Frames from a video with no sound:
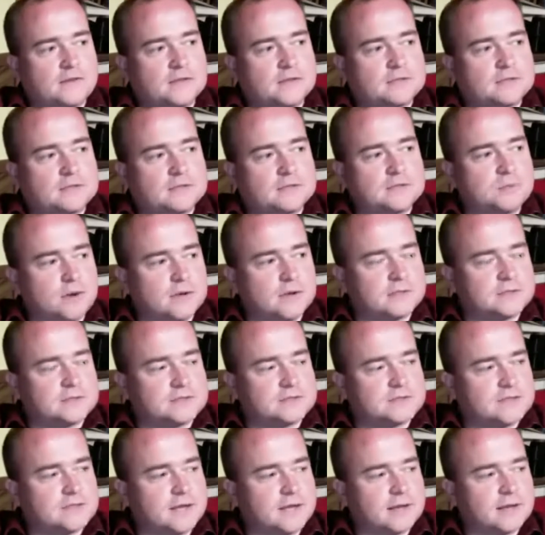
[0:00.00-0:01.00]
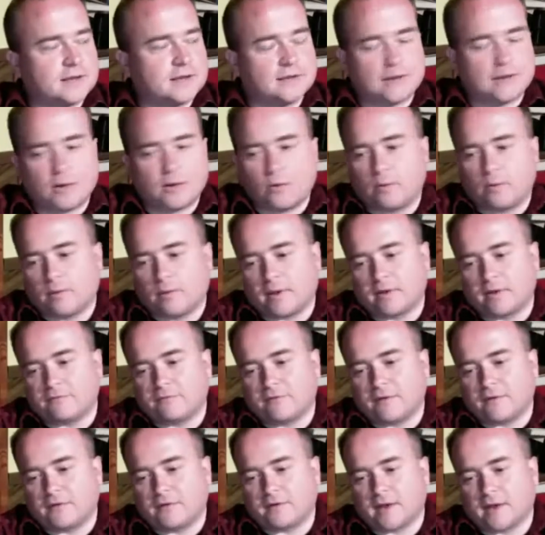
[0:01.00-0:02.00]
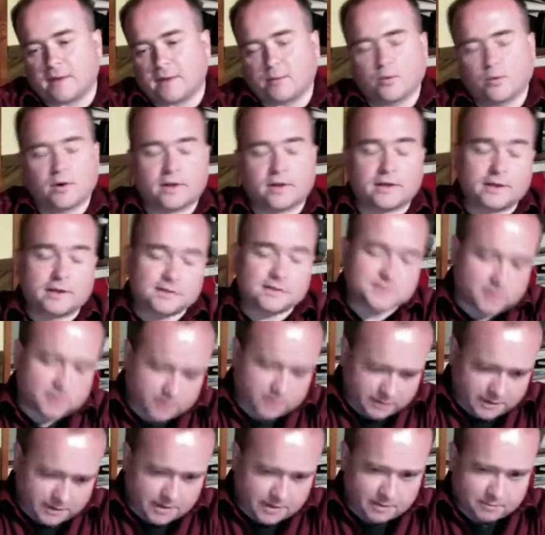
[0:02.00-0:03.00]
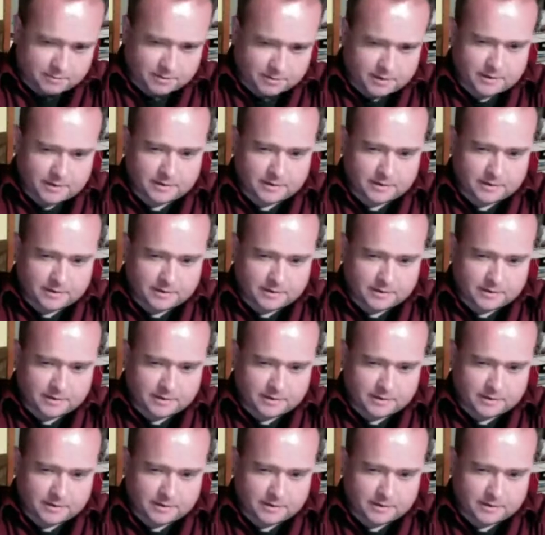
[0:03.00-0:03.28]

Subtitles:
point, it's just like, now where am I going to find the time to run a Kickstarter campaign?